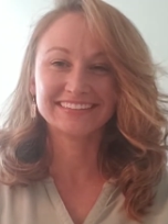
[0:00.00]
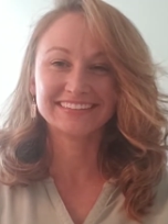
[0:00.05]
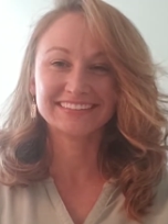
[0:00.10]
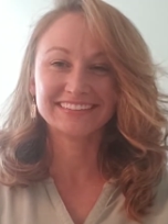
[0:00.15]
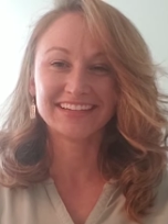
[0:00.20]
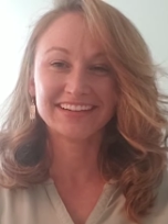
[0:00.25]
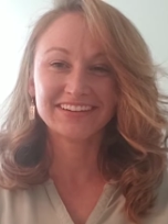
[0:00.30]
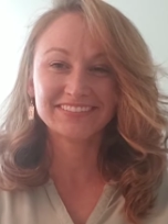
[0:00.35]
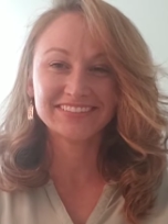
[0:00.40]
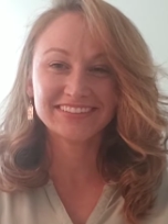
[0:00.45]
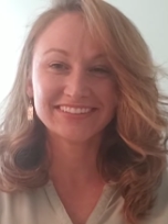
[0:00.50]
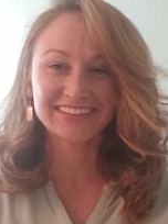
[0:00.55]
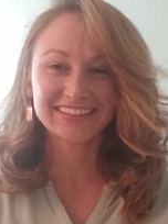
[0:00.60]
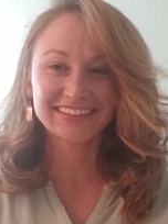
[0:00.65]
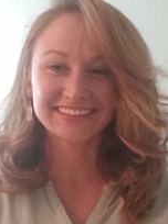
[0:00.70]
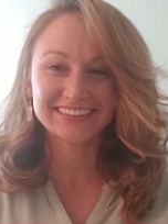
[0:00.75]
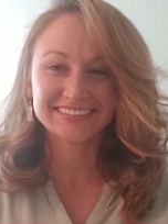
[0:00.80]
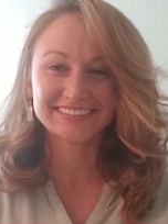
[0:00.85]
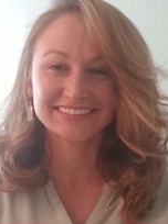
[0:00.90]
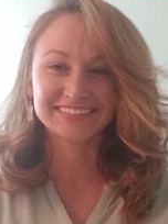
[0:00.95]
Love you
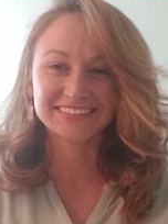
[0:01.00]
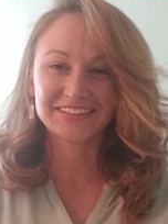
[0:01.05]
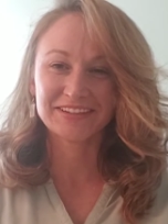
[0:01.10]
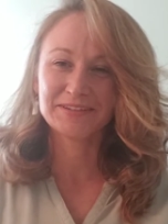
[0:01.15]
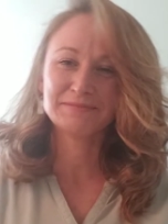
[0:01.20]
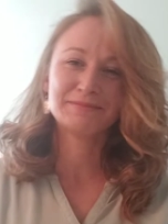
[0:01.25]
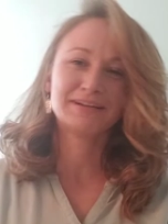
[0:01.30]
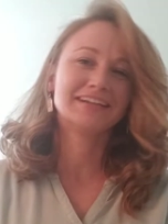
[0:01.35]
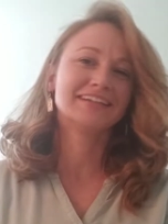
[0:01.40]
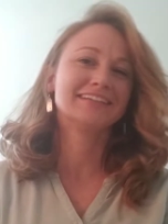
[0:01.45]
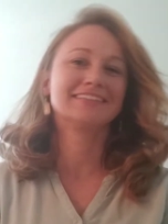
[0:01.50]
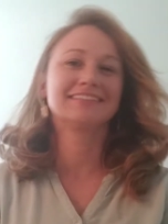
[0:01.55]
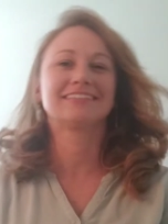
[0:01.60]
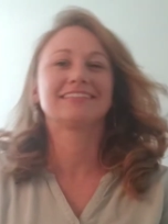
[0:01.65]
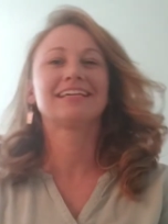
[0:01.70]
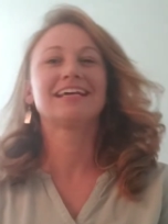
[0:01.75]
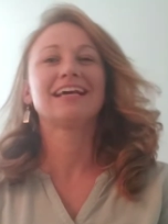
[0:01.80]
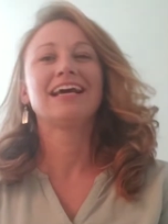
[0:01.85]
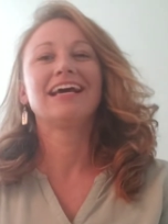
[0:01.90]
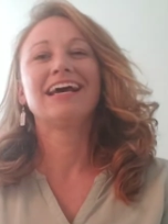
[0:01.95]
guys so much.
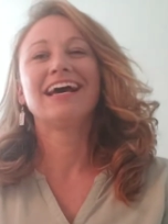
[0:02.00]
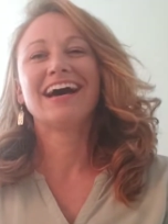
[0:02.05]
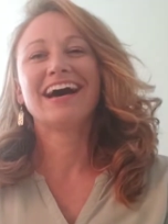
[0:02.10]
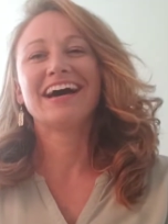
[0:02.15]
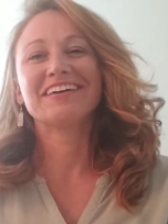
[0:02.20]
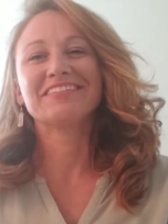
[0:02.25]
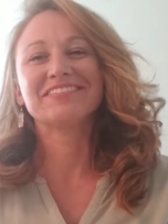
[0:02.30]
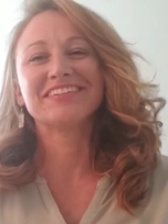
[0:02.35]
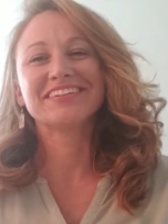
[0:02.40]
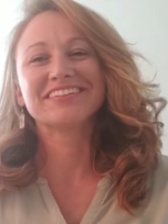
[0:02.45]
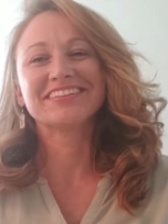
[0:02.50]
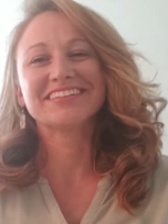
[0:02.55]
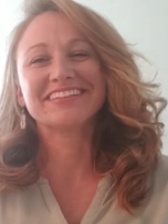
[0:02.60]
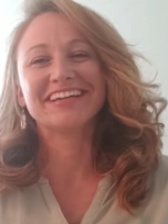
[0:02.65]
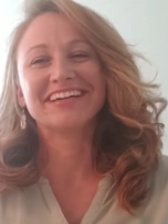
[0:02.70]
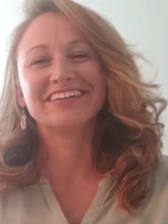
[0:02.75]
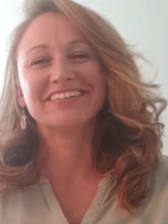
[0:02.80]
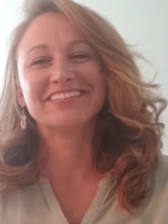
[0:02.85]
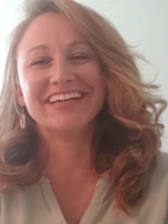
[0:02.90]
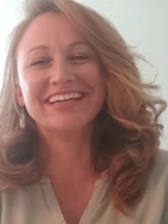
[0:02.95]
I can feel the
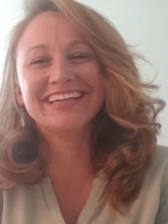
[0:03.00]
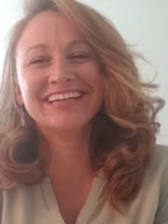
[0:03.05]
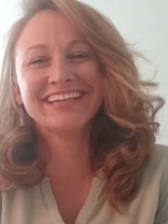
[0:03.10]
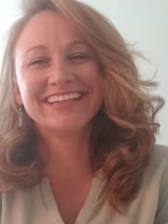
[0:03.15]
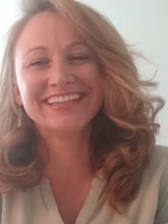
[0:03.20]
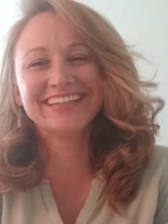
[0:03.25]
love.